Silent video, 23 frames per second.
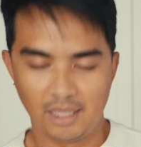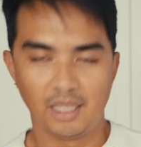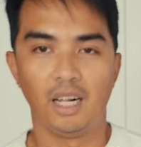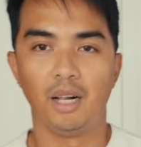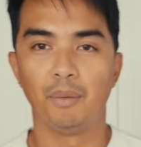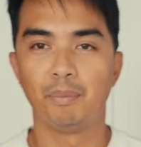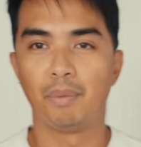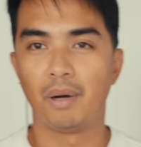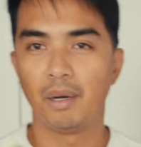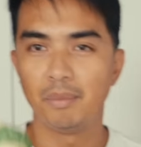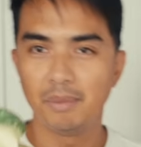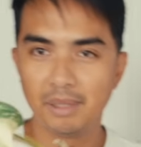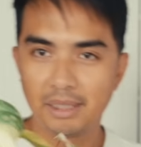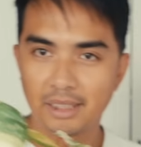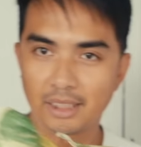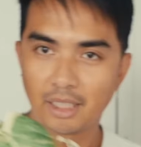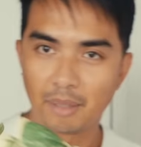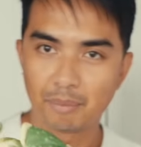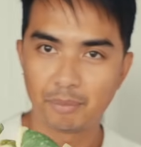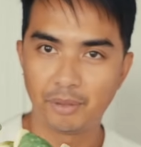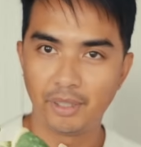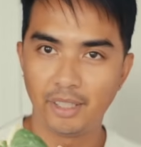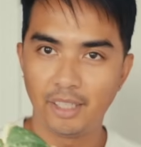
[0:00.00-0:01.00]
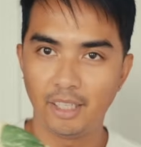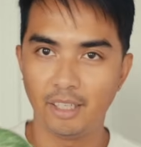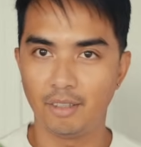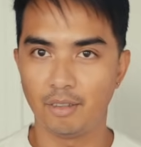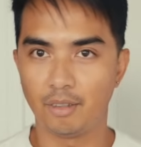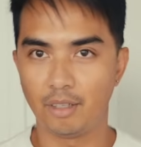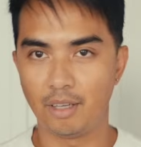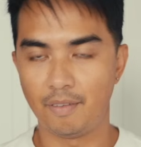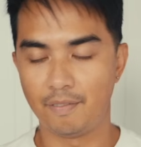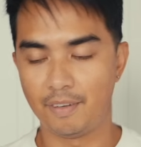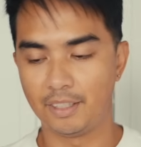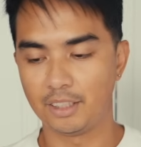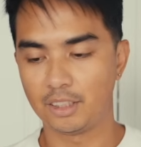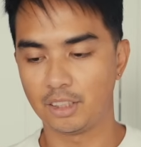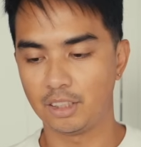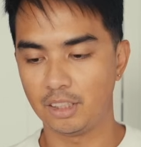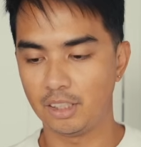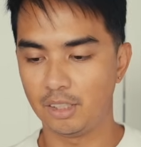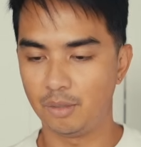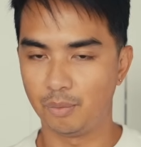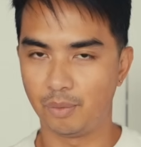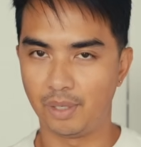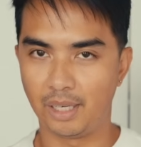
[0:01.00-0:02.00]
I'll probably separate it
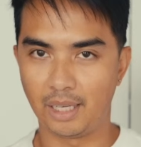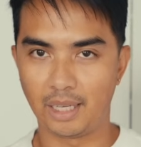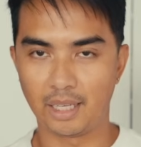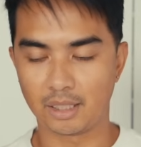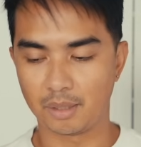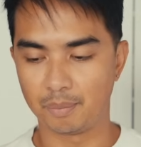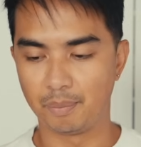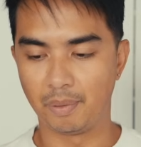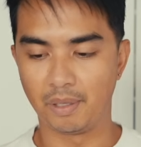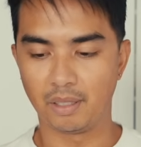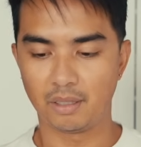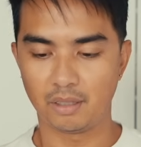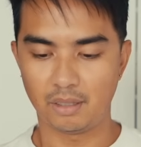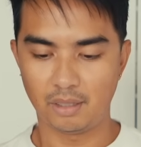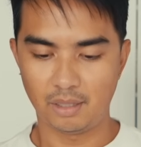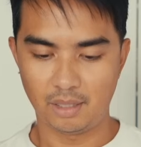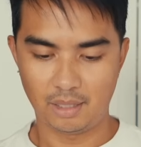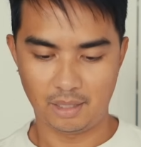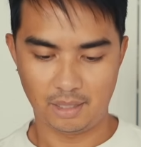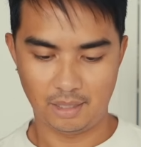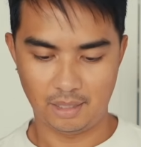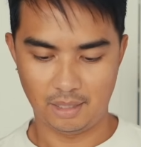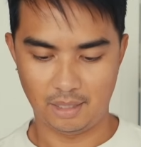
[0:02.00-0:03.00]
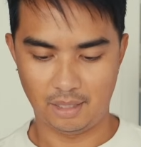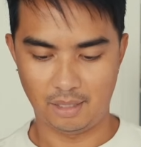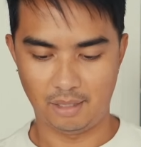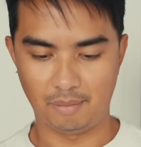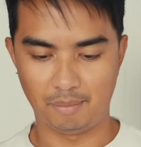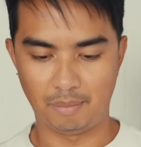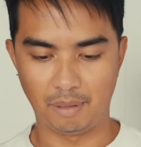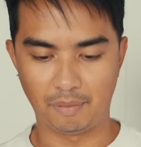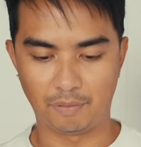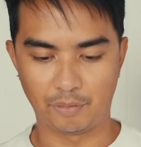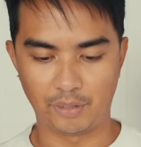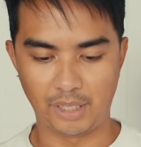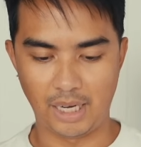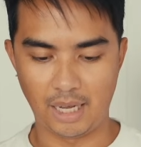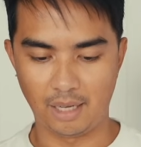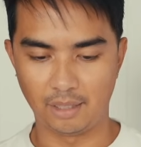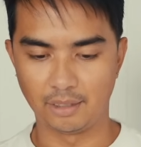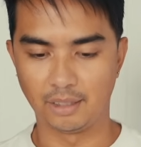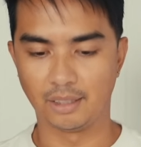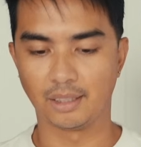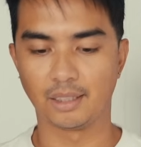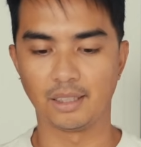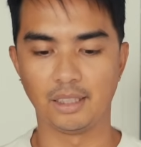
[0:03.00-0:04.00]
eventually when it gets bigger. But for now,
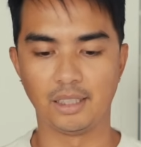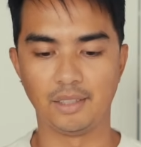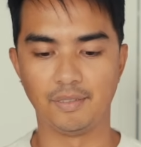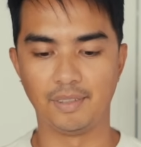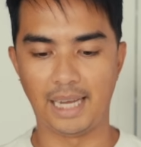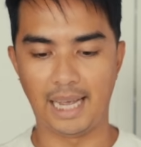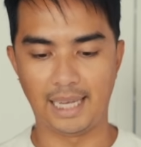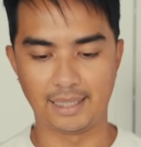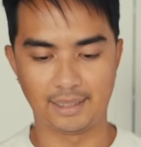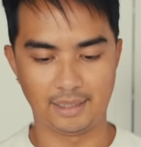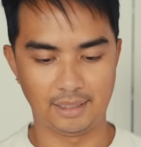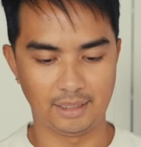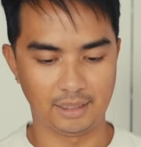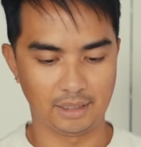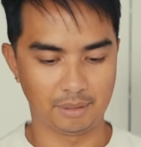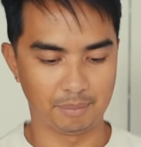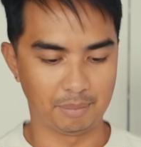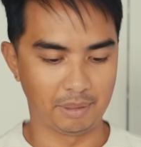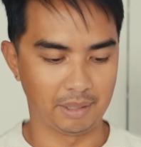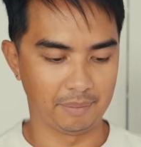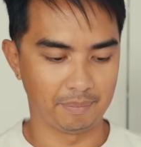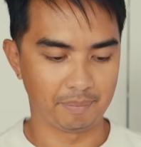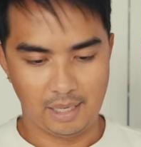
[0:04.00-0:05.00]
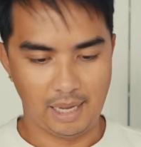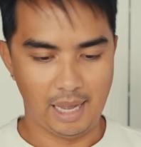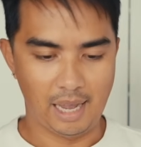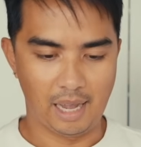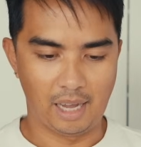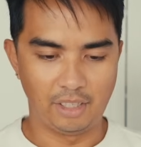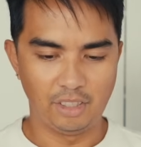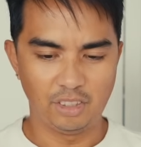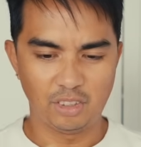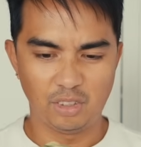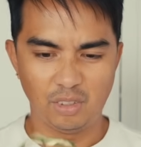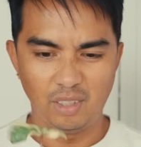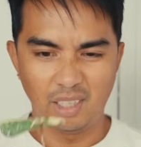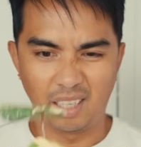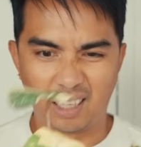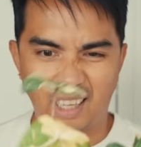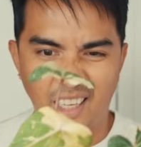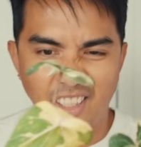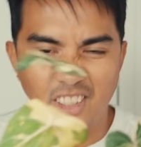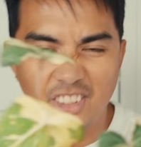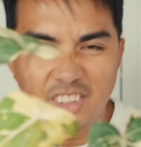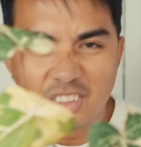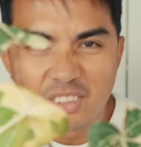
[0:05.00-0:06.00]
I'll just leave it as is. But yeah, I used
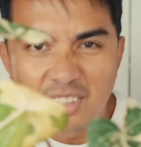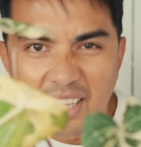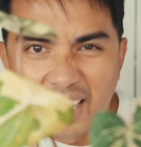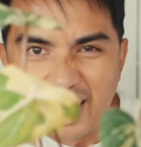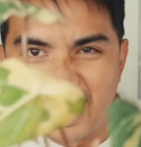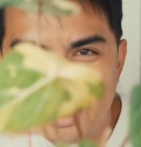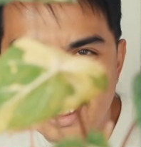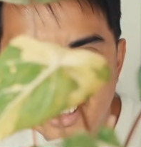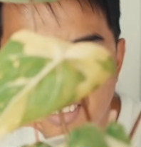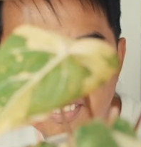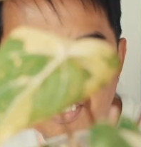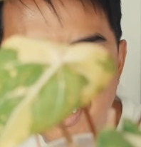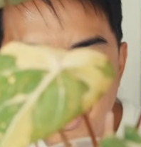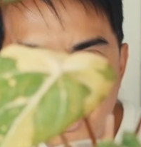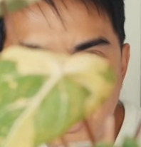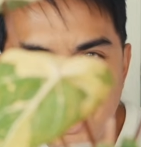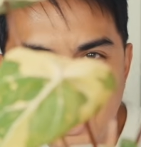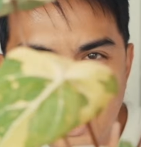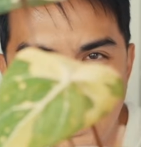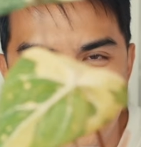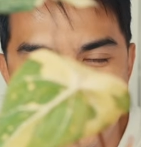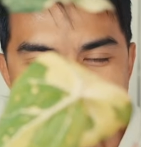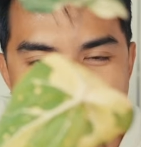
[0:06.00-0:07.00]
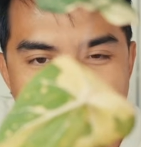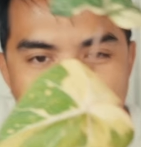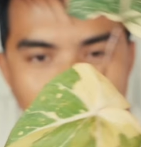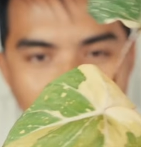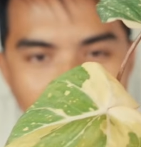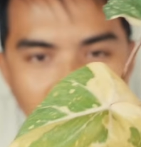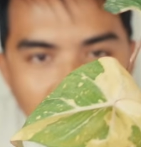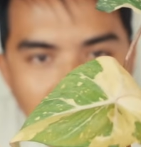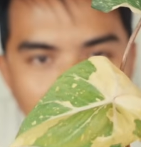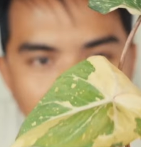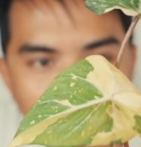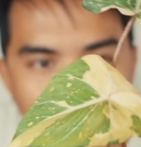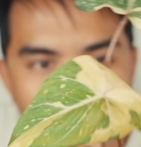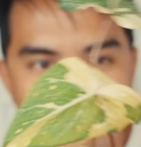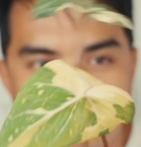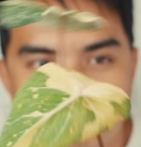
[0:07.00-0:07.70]
to hate the variegation and